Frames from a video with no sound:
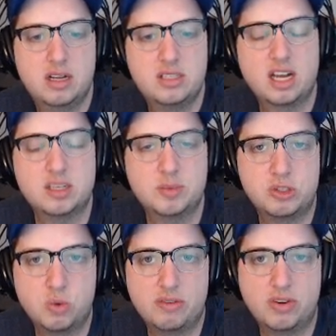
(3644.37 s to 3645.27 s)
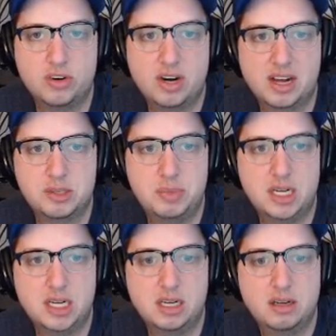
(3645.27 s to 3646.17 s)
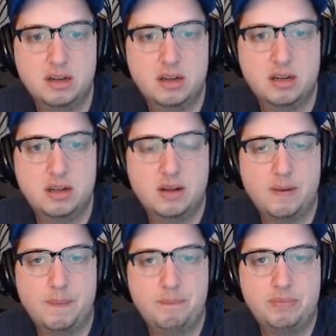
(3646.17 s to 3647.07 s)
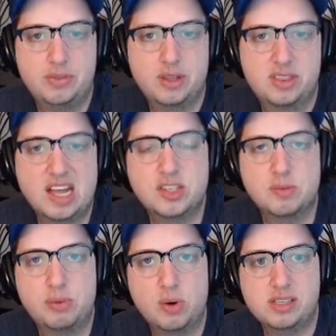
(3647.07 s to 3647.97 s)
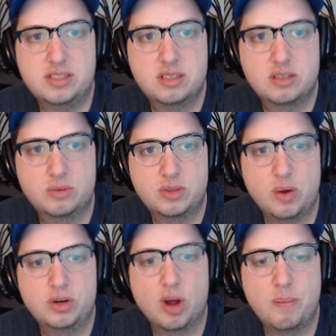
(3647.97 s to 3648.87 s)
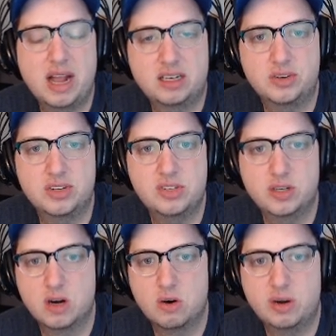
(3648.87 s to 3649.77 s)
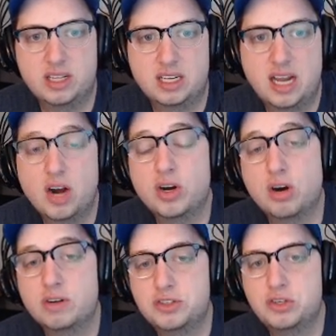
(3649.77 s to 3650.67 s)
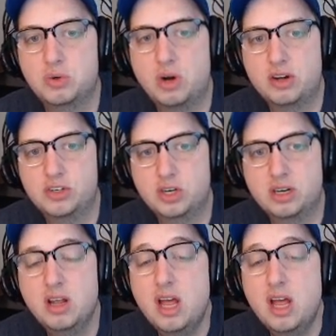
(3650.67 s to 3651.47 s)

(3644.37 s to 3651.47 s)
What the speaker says: Takes them to 1,200 XP, 1,000 points, they would go back down to 0 and then carry over 200.